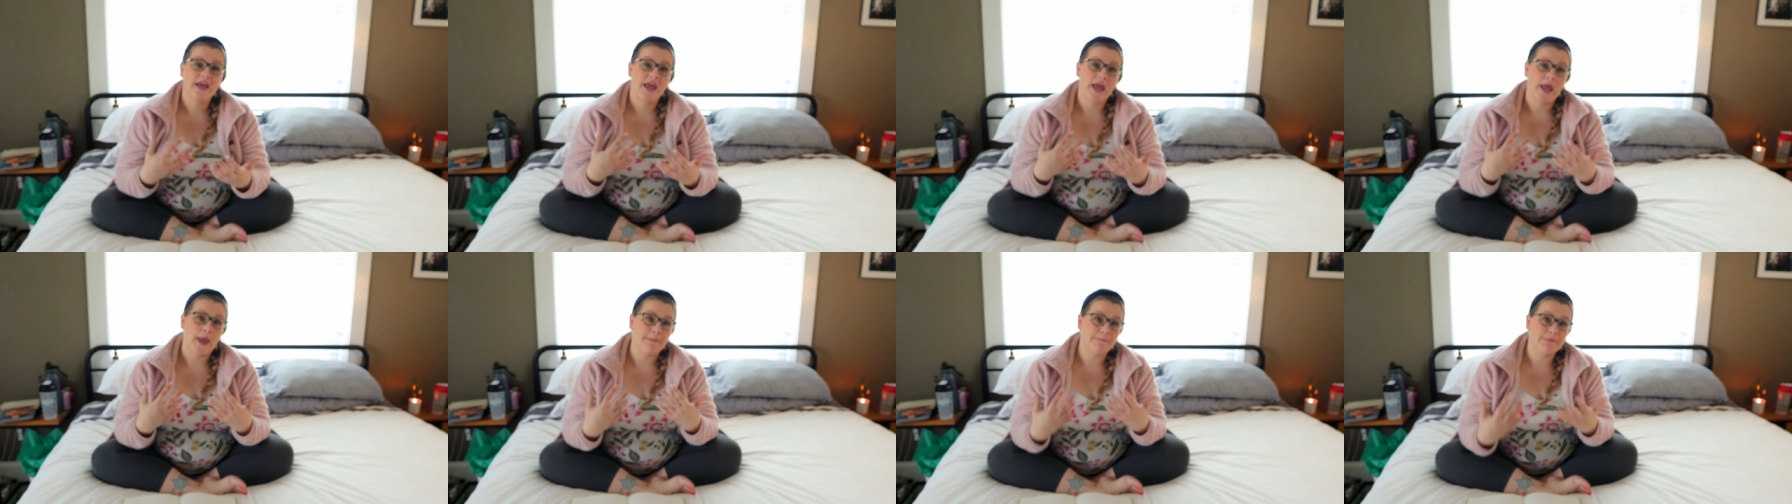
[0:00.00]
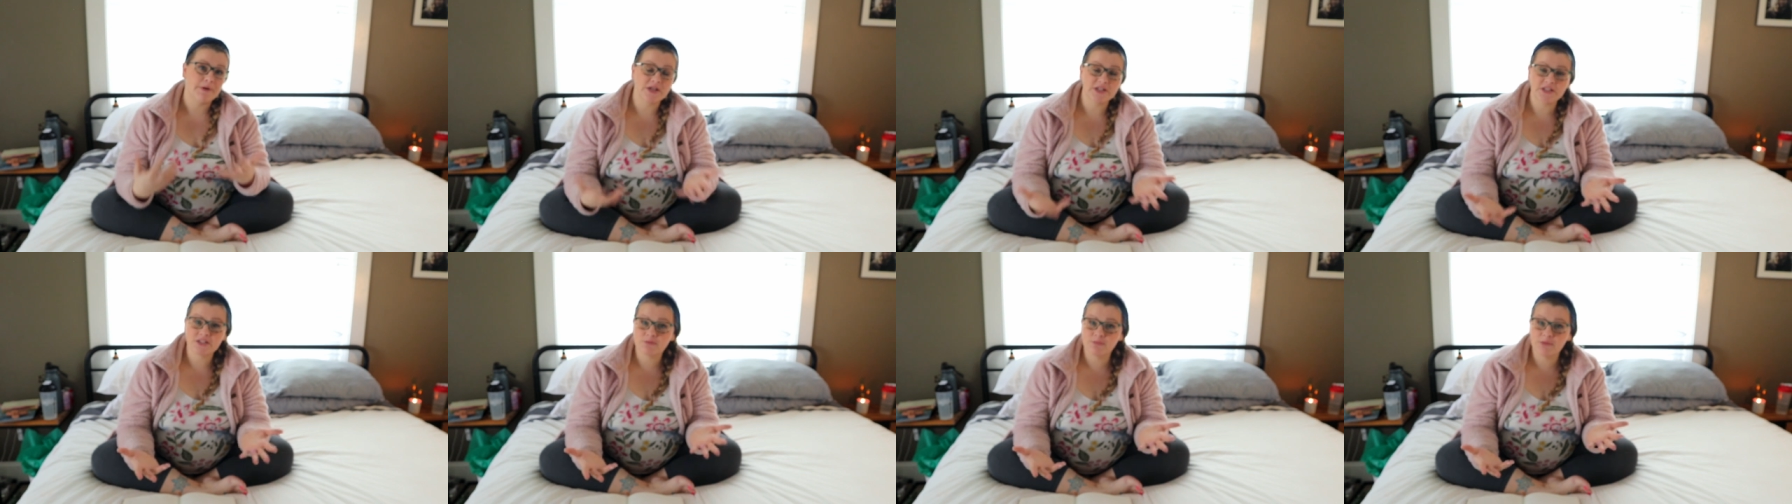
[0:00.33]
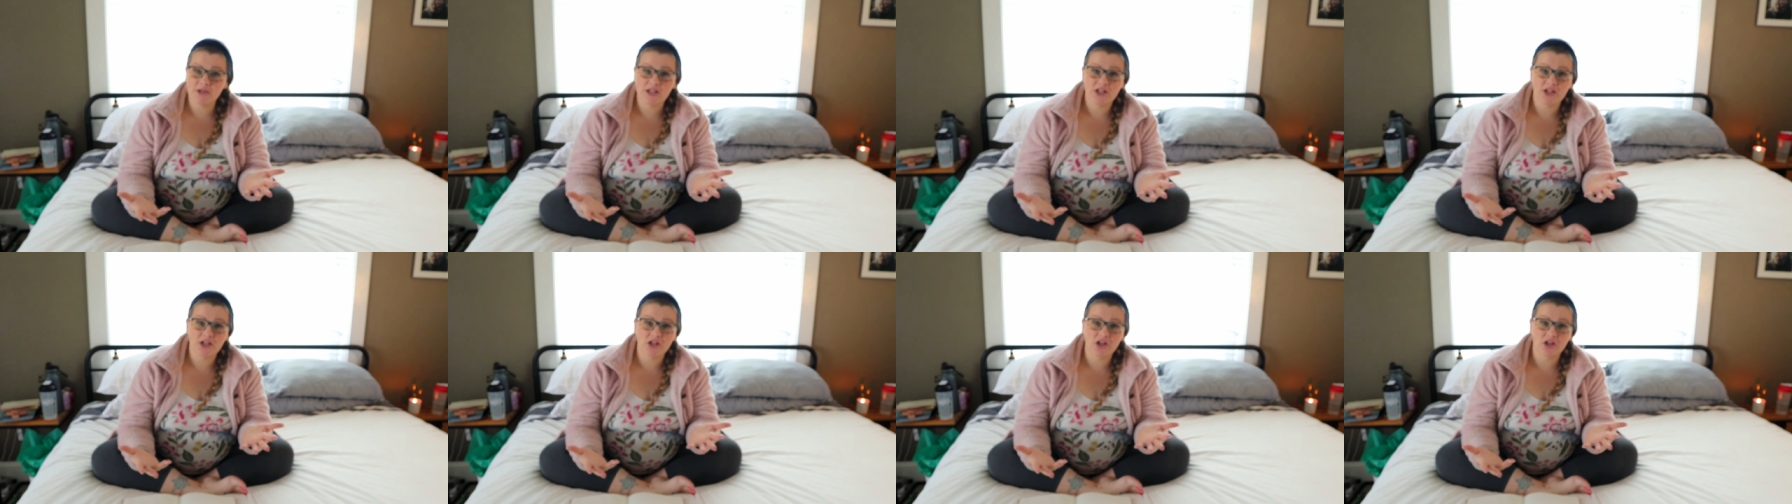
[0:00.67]
It puts
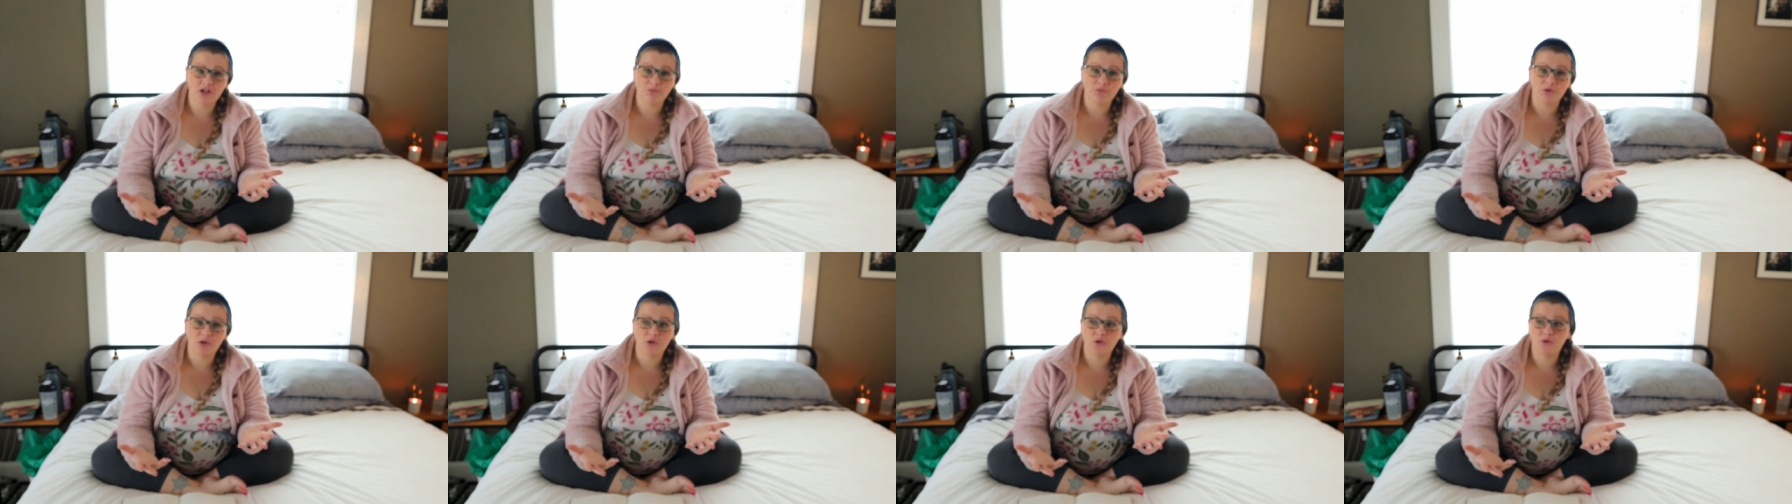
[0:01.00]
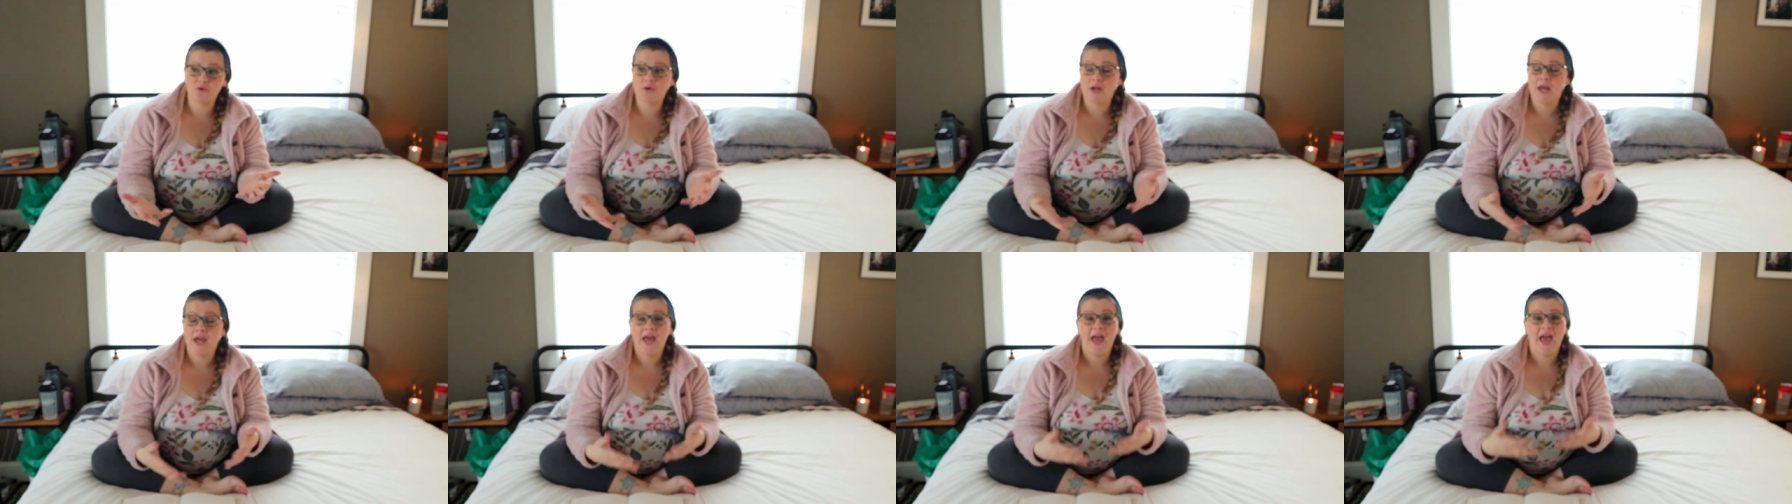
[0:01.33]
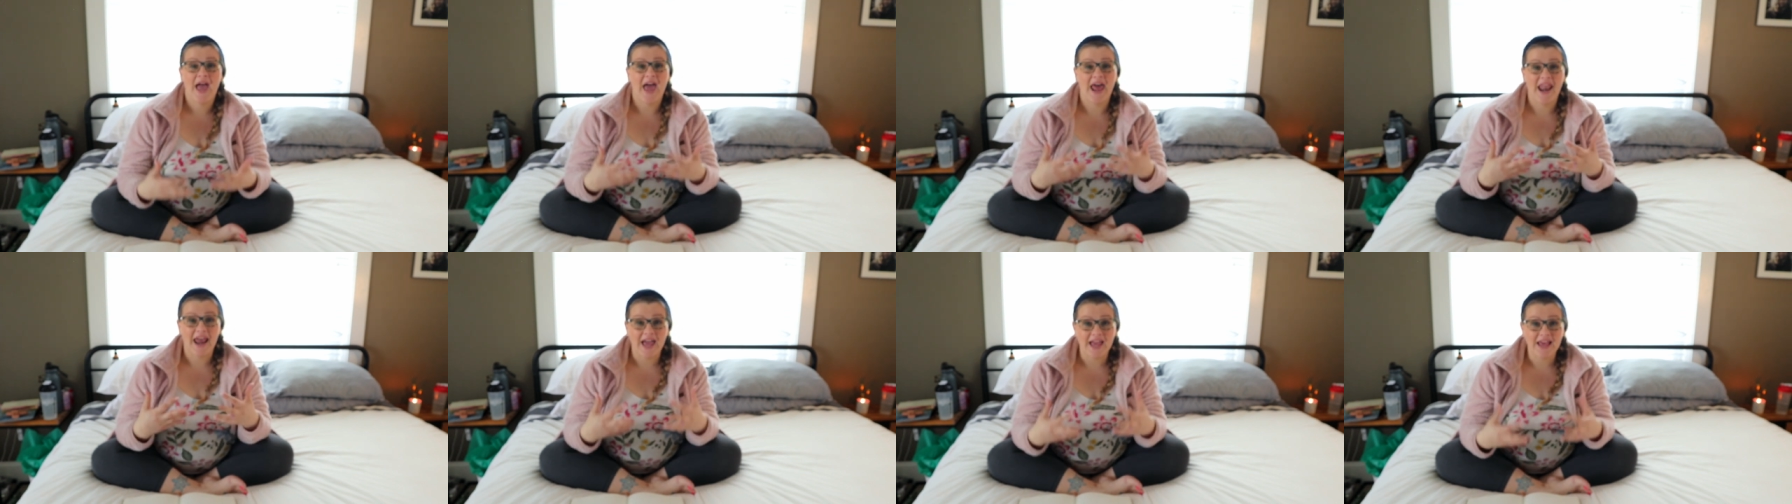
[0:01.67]
me in a good mood
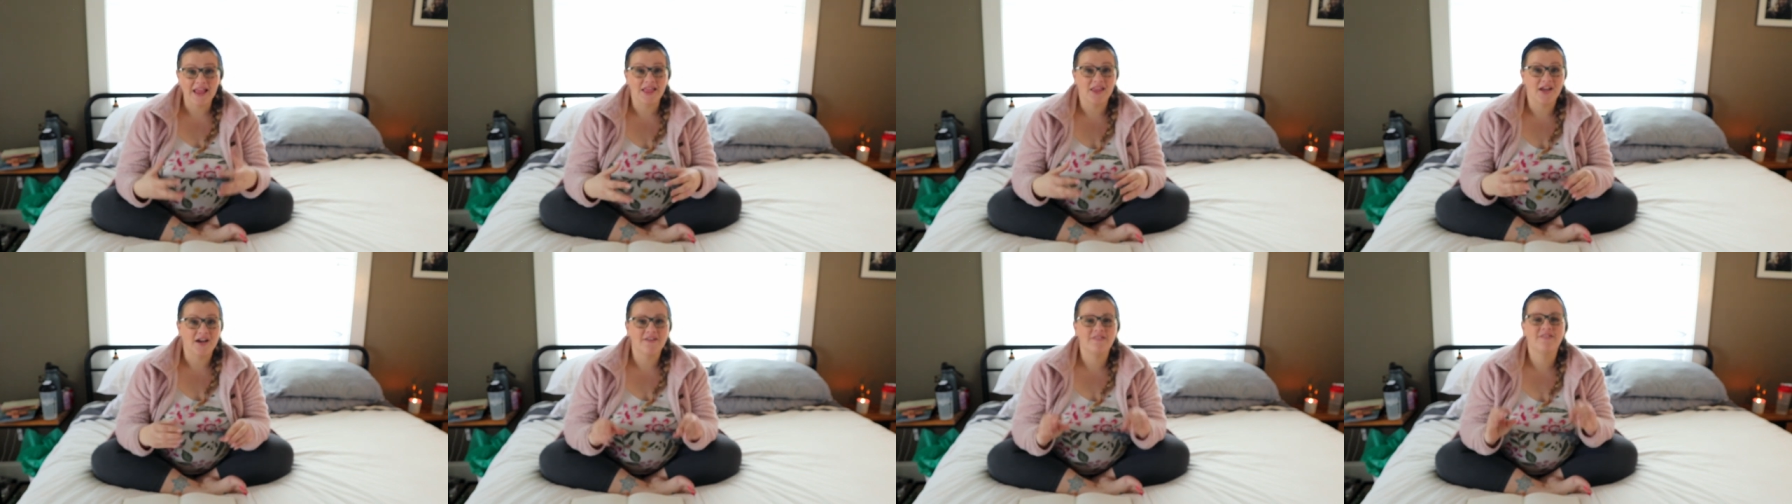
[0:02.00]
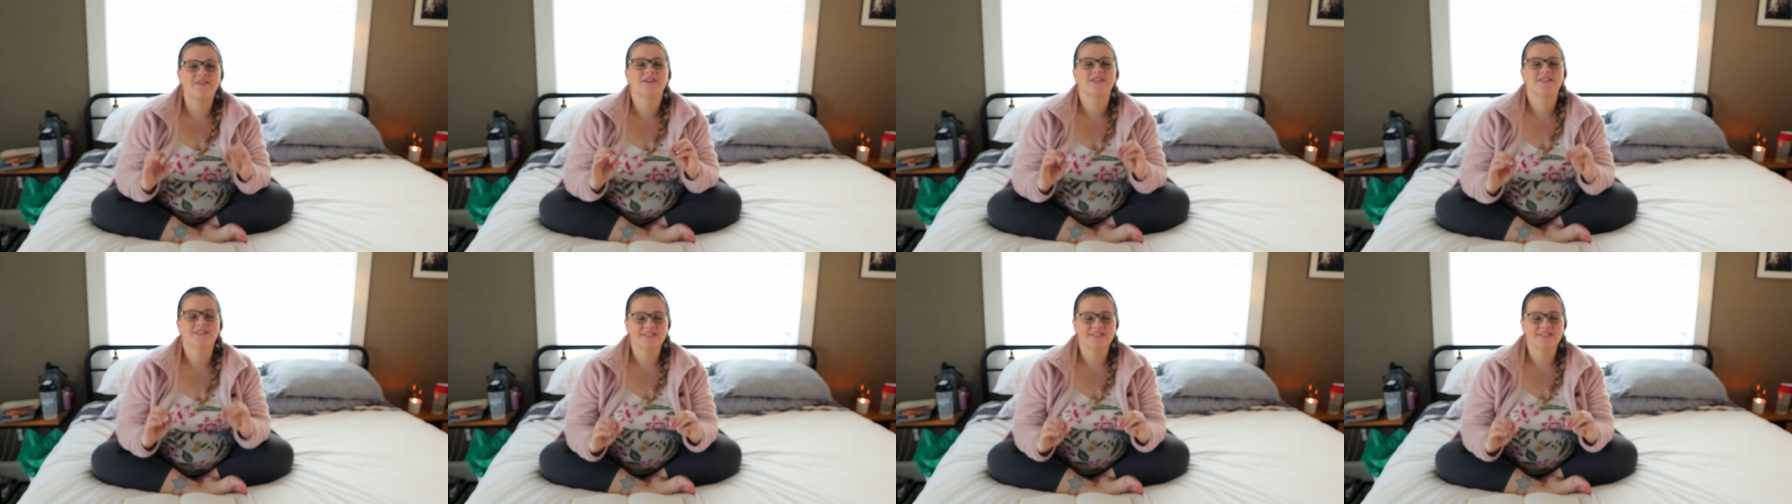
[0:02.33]
and I love